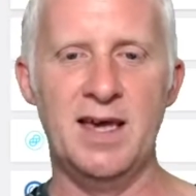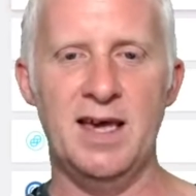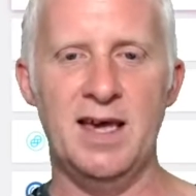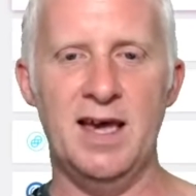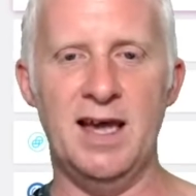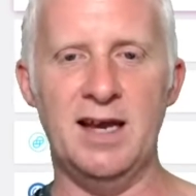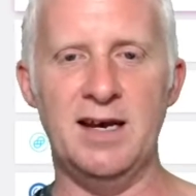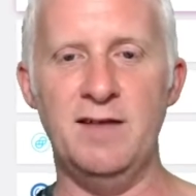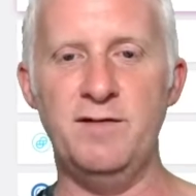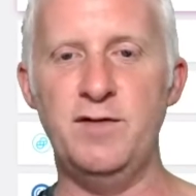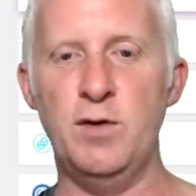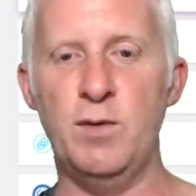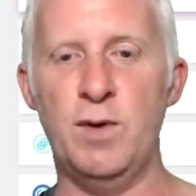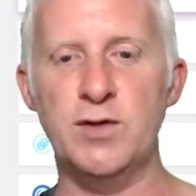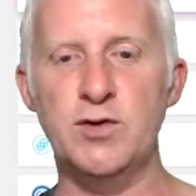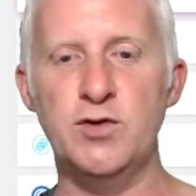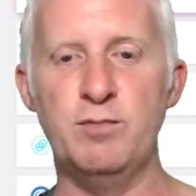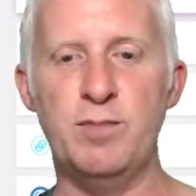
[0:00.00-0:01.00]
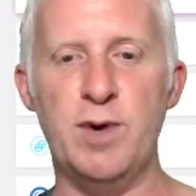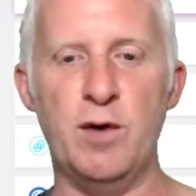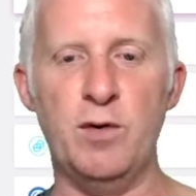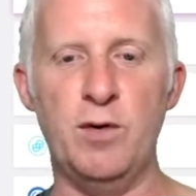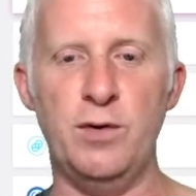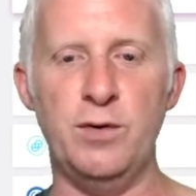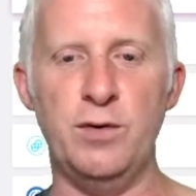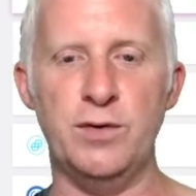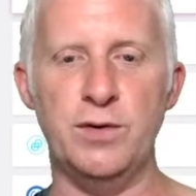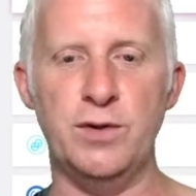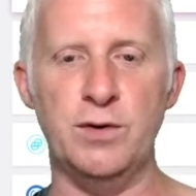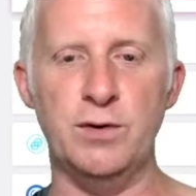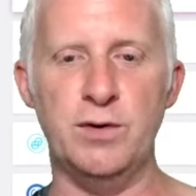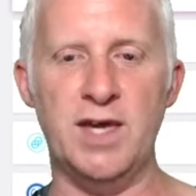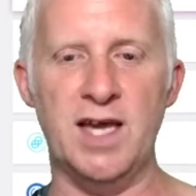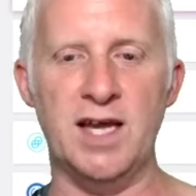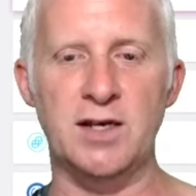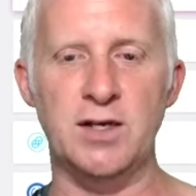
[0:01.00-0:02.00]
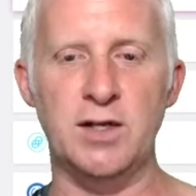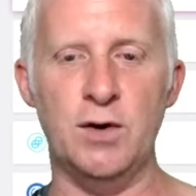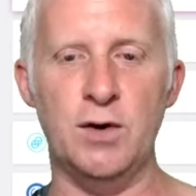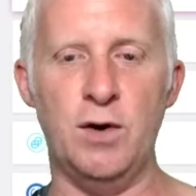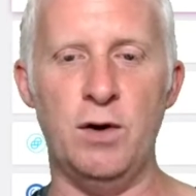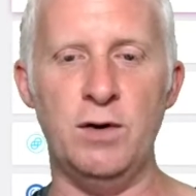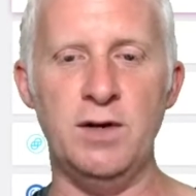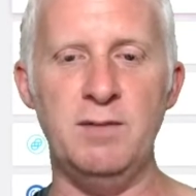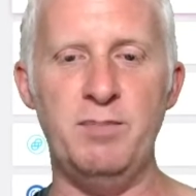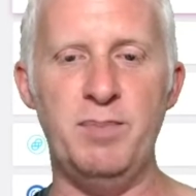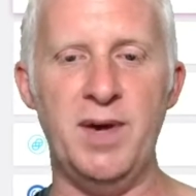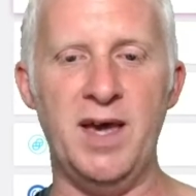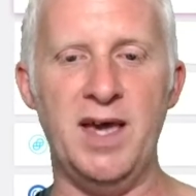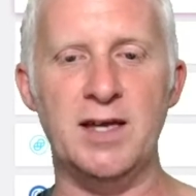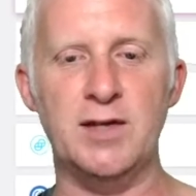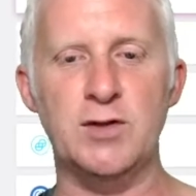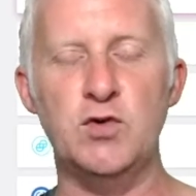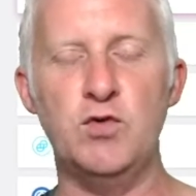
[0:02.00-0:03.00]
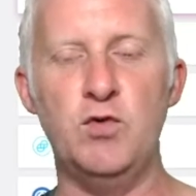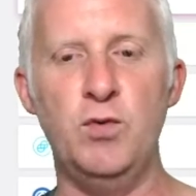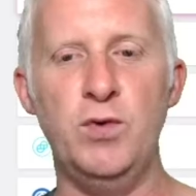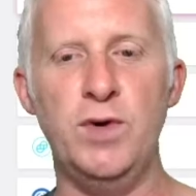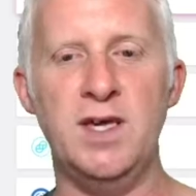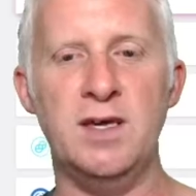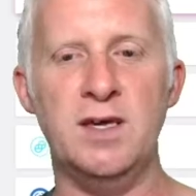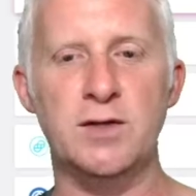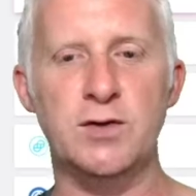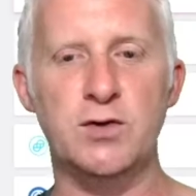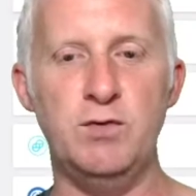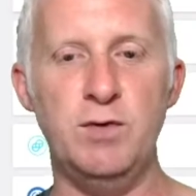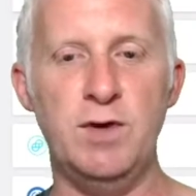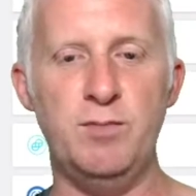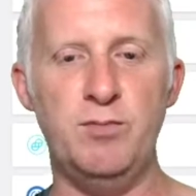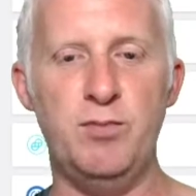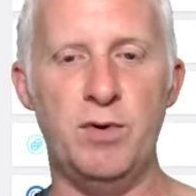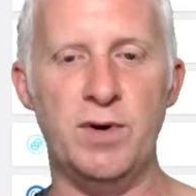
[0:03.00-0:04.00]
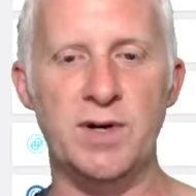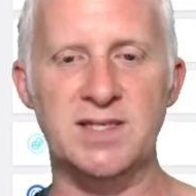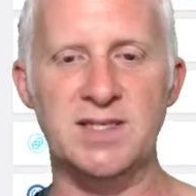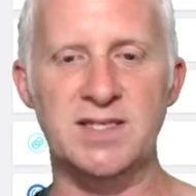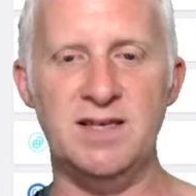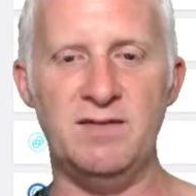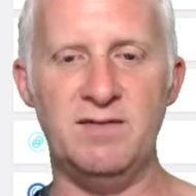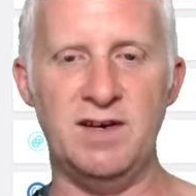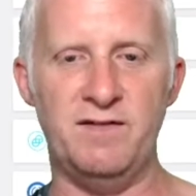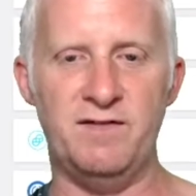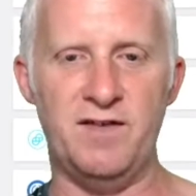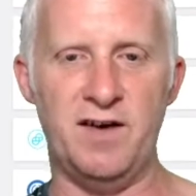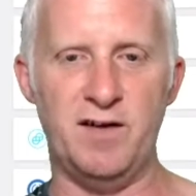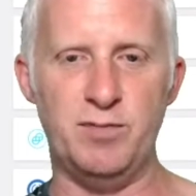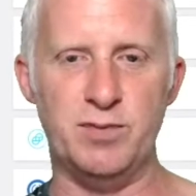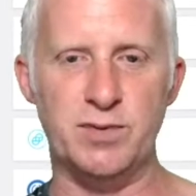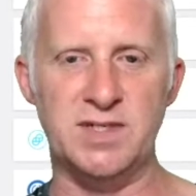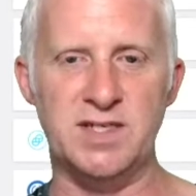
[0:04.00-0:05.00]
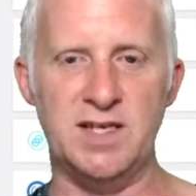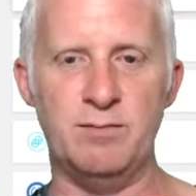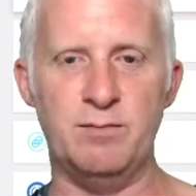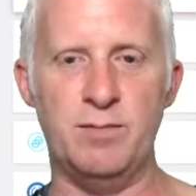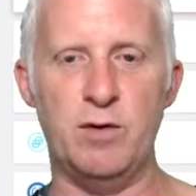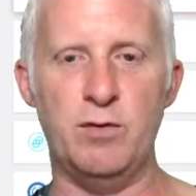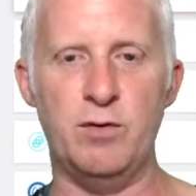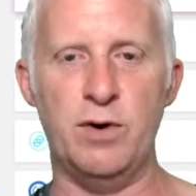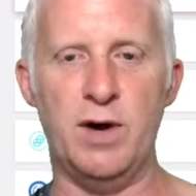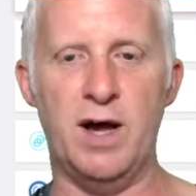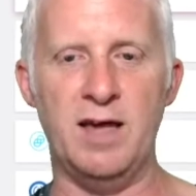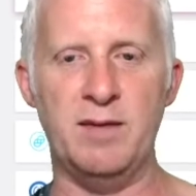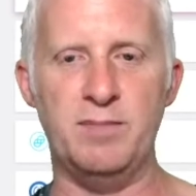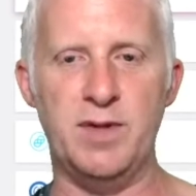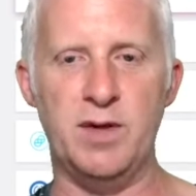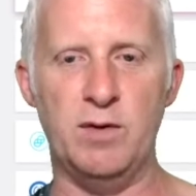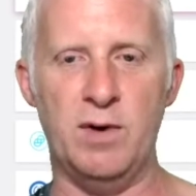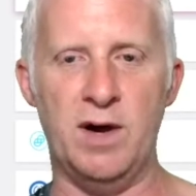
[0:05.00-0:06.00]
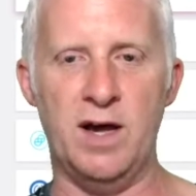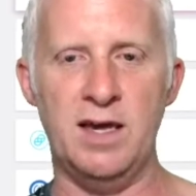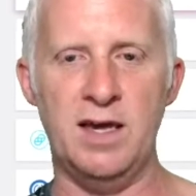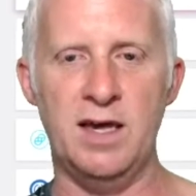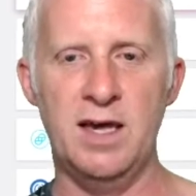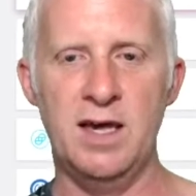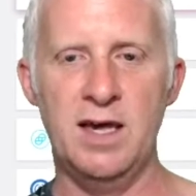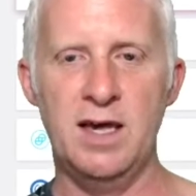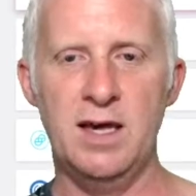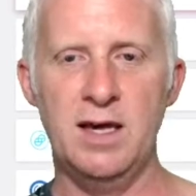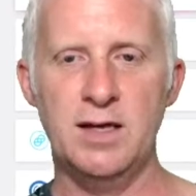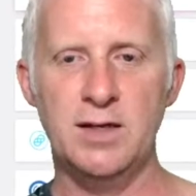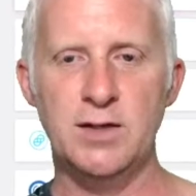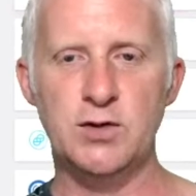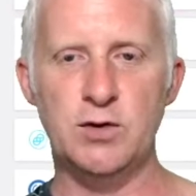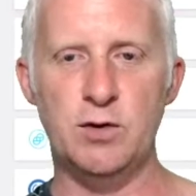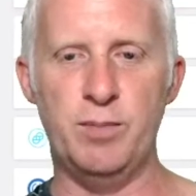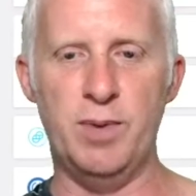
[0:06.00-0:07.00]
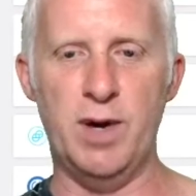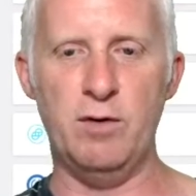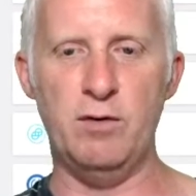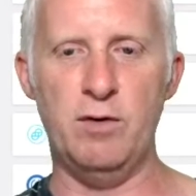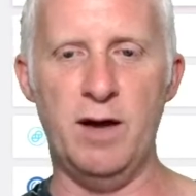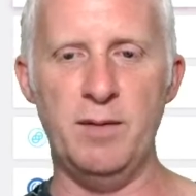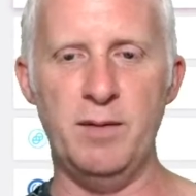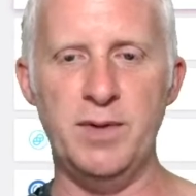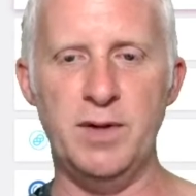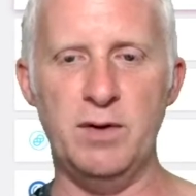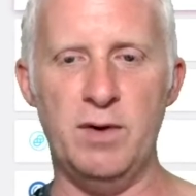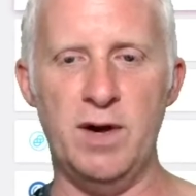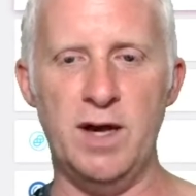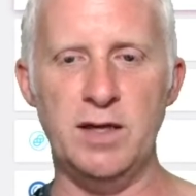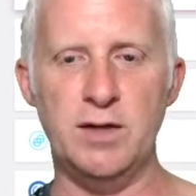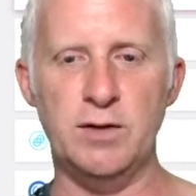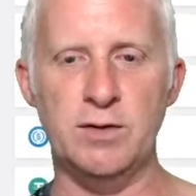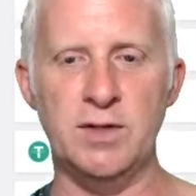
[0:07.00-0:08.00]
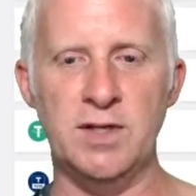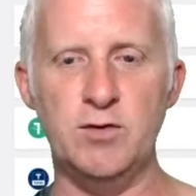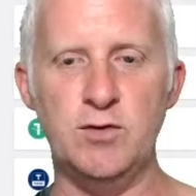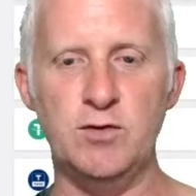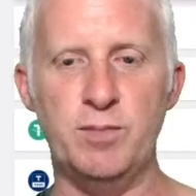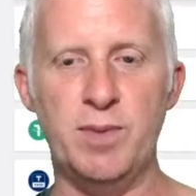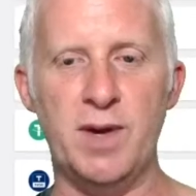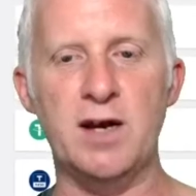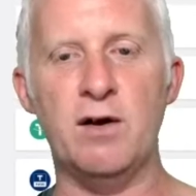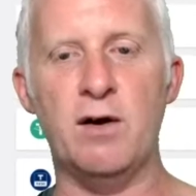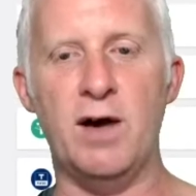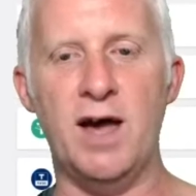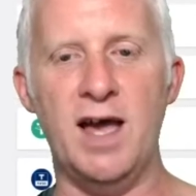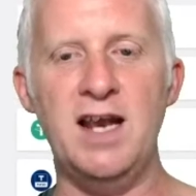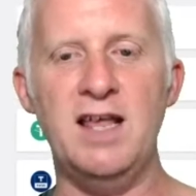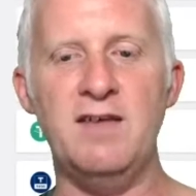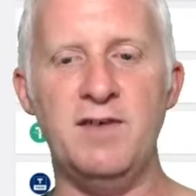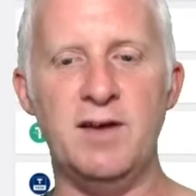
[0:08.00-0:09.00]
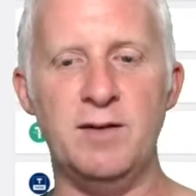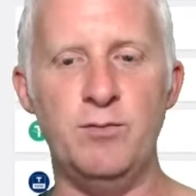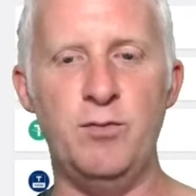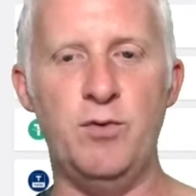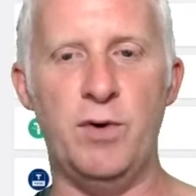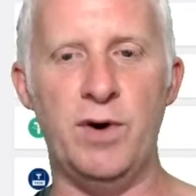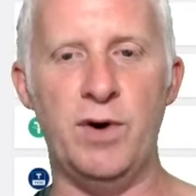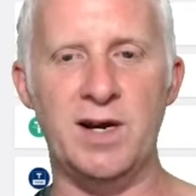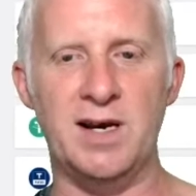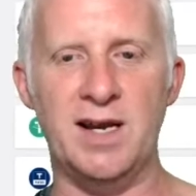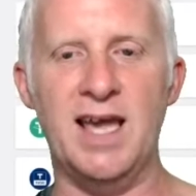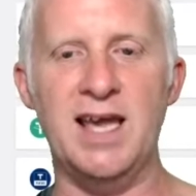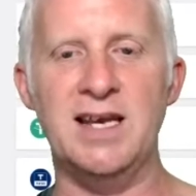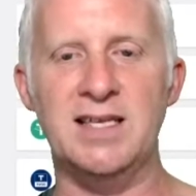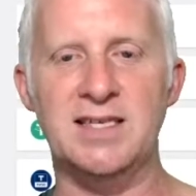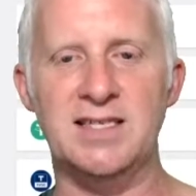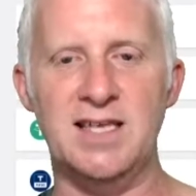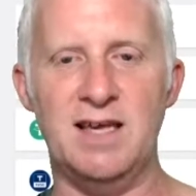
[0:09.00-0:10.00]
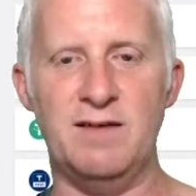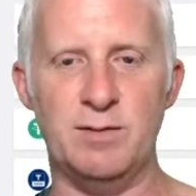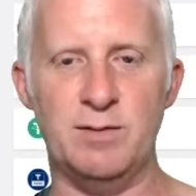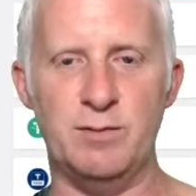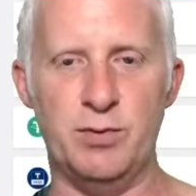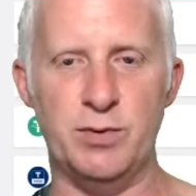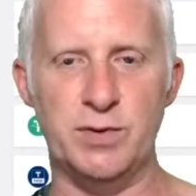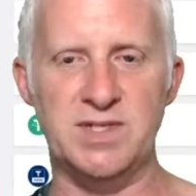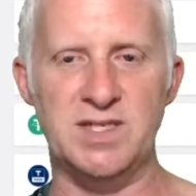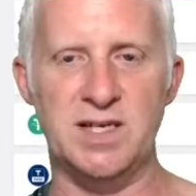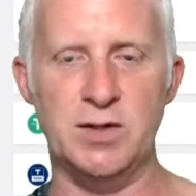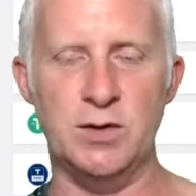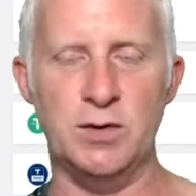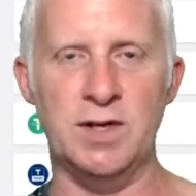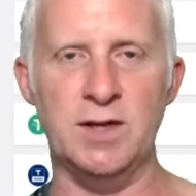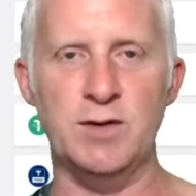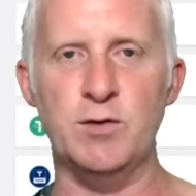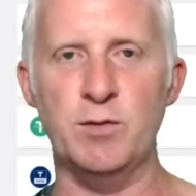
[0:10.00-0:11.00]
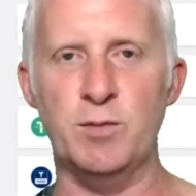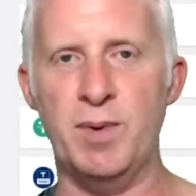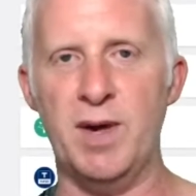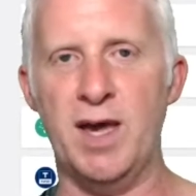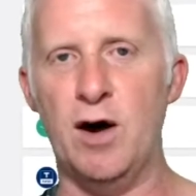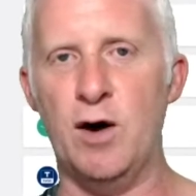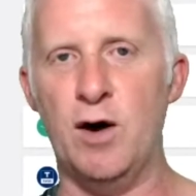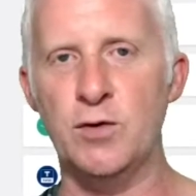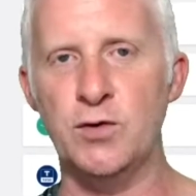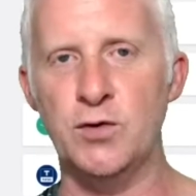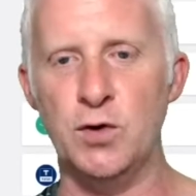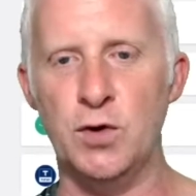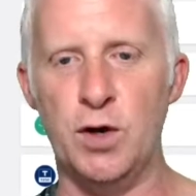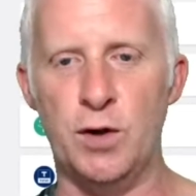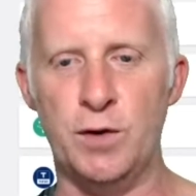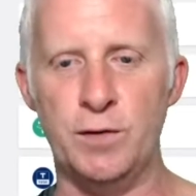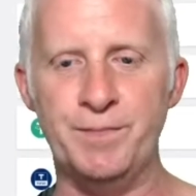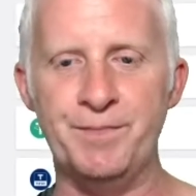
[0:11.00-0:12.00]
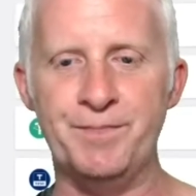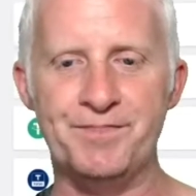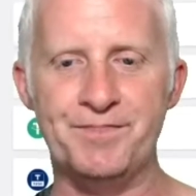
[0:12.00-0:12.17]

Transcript: And if you want to borrow, you only pay 3.75% borrow APY. So borrow APY, you need to pay 11.87% you need to pay on your loan.